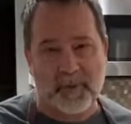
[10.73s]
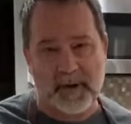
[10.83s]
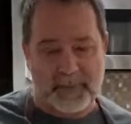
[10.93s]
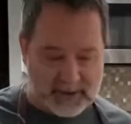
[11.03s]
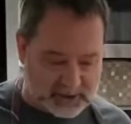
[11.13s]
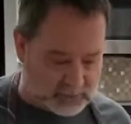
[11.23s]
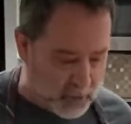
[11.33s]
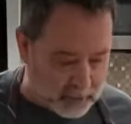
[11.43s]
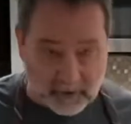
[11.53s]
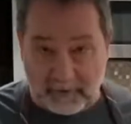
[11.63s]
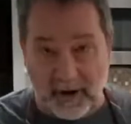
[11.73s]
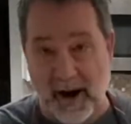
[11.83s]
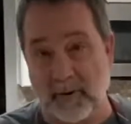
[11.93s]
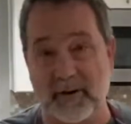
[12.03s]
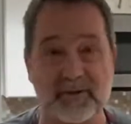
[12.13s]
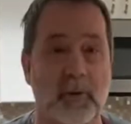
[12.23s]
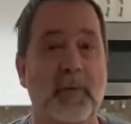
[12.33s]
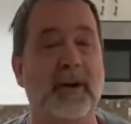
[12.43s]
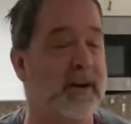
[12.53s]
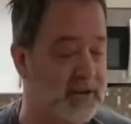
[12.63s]
them in a smoker for hours. What we're
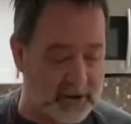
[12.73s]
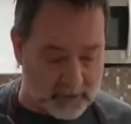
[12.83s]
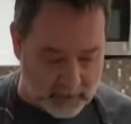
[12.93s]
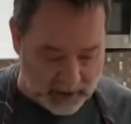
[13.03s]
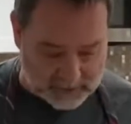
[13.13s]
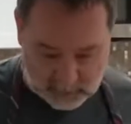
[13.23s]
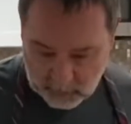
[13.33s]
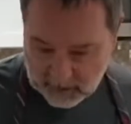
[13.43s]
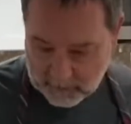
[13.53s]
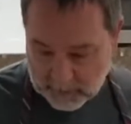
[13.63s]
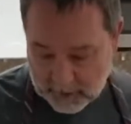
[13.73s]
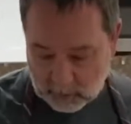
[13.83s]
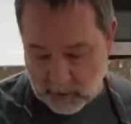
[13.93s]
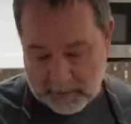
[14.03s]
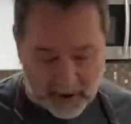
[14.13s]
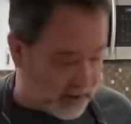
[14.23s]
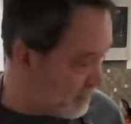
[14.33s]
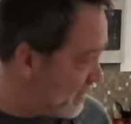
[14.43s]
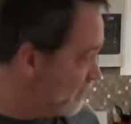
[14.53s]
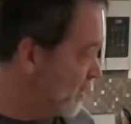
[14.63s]
going to do is we're going to put a rub on them
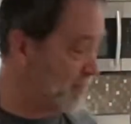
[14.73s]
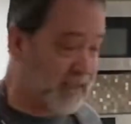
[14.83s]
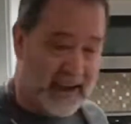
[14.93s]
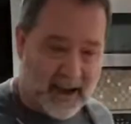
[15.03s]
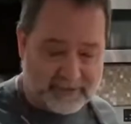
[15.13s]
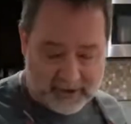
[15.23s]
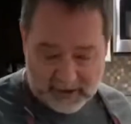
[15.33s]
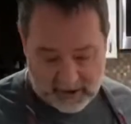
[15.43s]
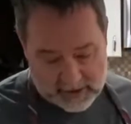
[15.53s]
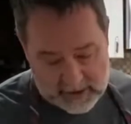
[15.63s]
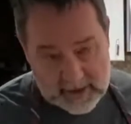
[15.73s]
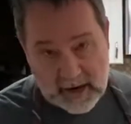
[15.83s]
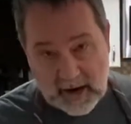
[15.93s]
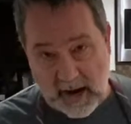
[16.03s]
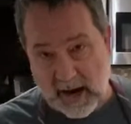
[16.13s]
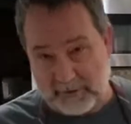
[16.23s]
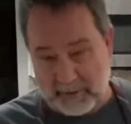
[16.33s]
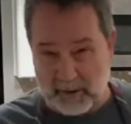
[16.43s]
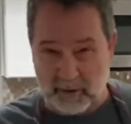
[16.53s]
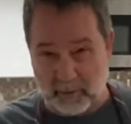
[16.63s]
and put them in the oven for
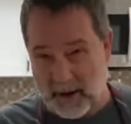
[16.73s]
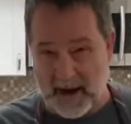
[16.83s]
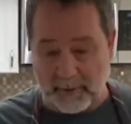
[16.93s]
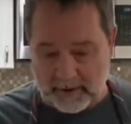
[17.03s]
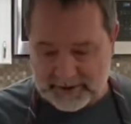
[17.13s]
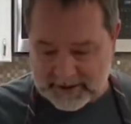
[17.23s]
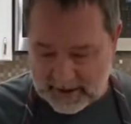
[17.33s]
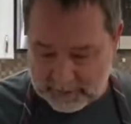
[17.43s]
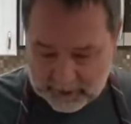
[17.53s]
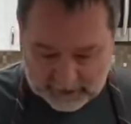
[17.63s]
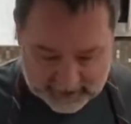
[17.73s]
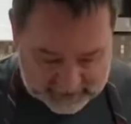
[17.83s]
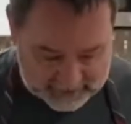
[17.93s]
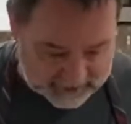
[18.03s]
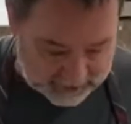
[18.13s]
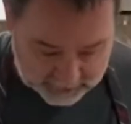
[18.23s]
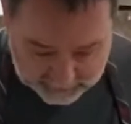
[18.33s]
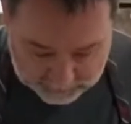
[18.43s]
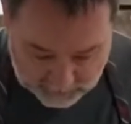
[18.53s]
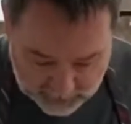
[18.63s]
about 3 hours to get them all nice and tender.
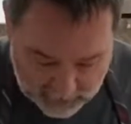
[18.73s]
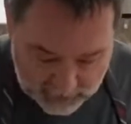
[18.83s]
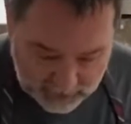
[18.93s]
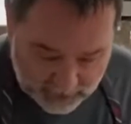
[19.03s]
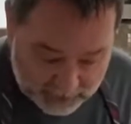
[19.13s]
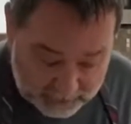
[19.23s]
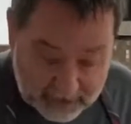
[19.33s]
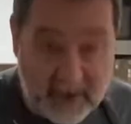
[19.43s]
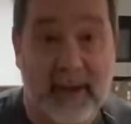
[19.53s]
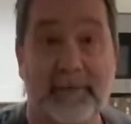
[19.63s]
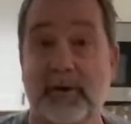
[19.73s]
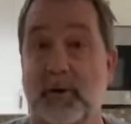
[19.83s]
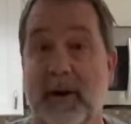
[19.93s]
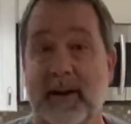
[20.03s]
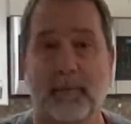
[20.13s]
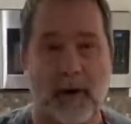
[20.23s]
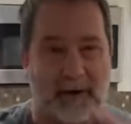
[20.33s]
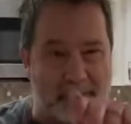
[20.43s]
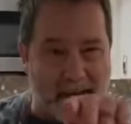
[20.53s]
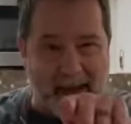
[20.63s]
Thank you for joining. Welcome
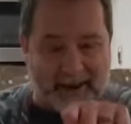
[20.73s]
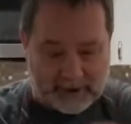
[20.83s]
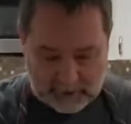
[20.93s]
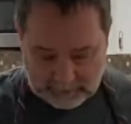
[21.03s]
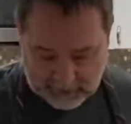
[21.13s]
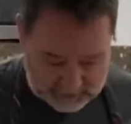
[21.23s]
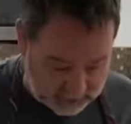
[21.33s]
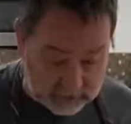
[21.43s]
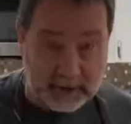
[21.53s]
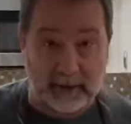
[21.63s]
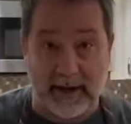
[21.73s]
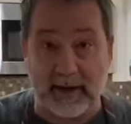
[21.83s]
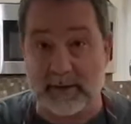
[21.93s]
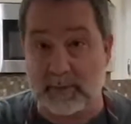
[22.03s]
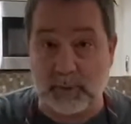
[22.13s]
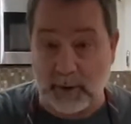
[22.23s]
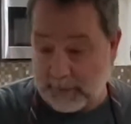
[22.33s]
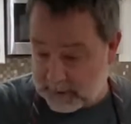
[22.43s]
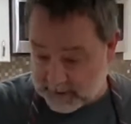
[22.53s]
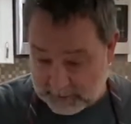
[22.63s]
back. Don't forget to click like and subscribe to
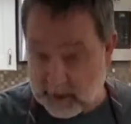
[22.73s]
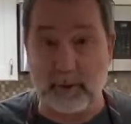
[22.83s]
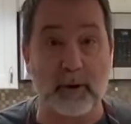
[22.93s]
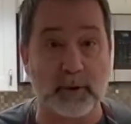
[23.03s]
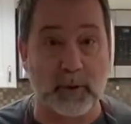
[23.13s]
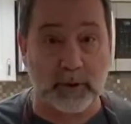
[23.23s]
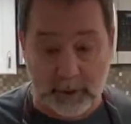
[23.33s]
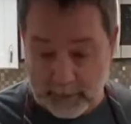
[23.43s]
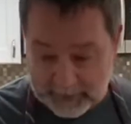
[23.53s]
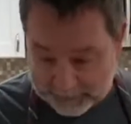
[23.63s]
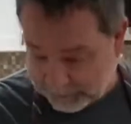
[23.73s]
somebody who knows what they're doing.